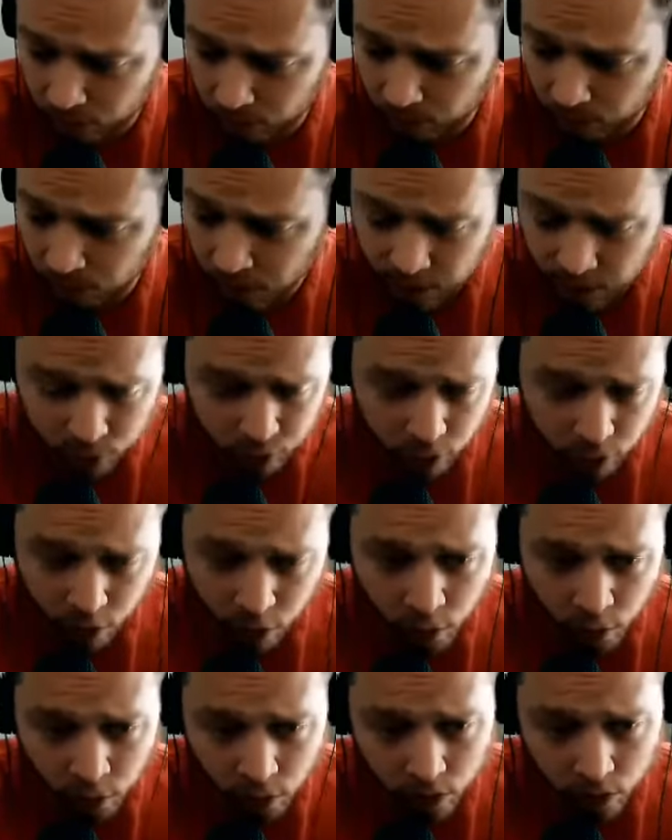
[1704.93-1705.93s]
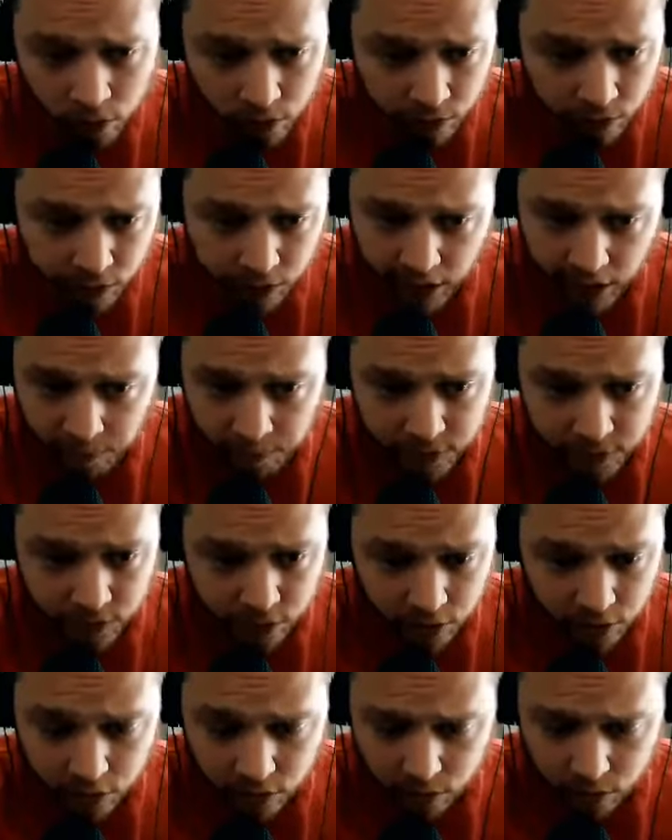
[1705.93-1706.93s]
mid record on an
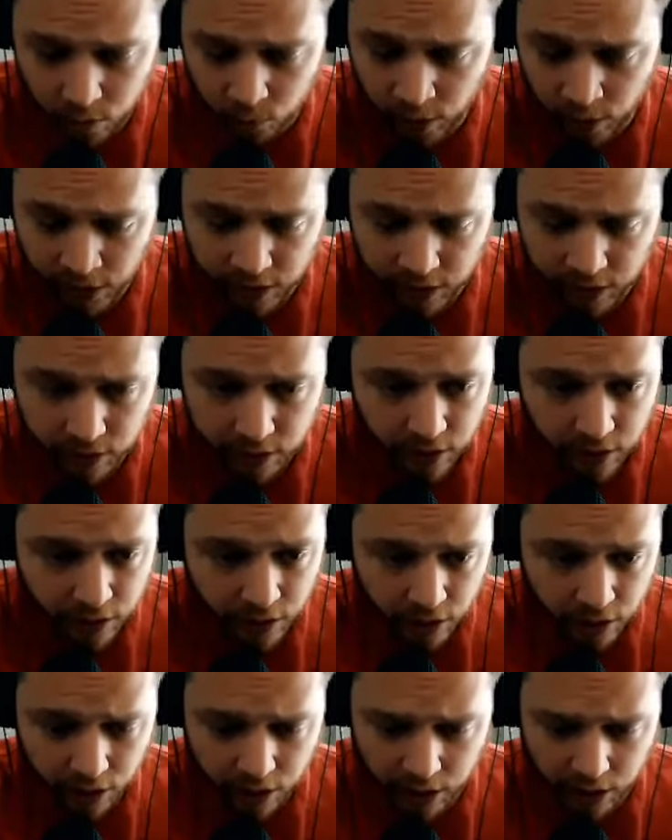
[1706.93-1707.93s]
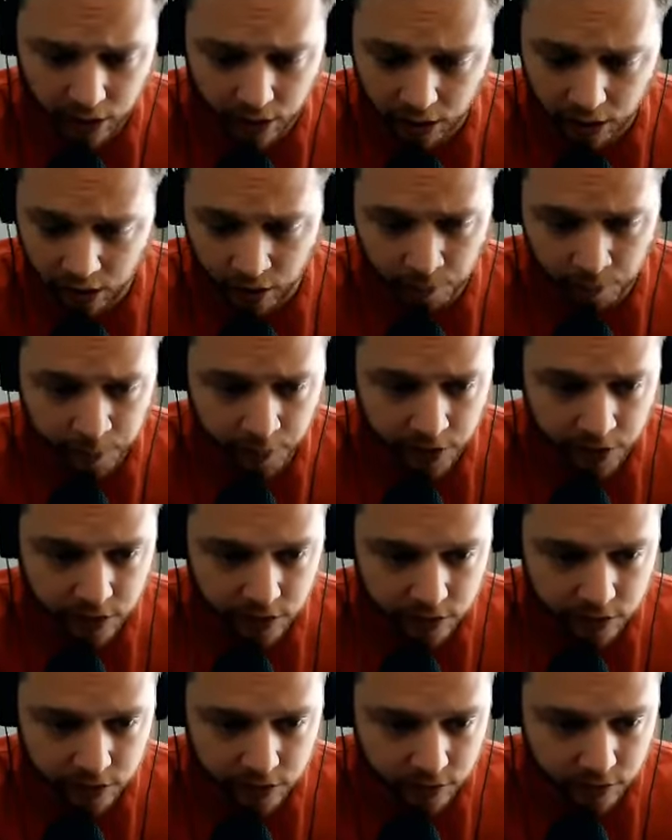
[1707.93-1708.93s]
episode when uh, a
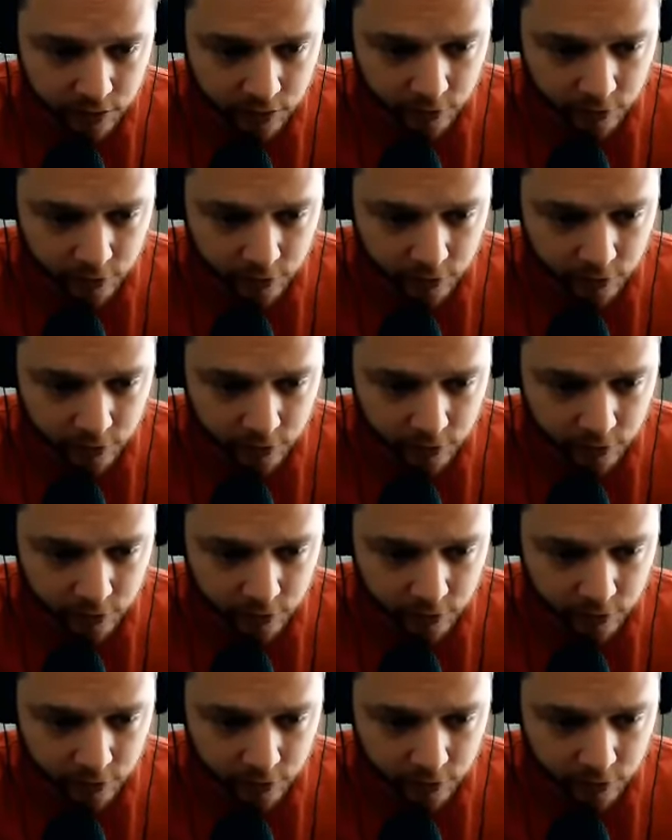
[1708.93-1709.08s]
company's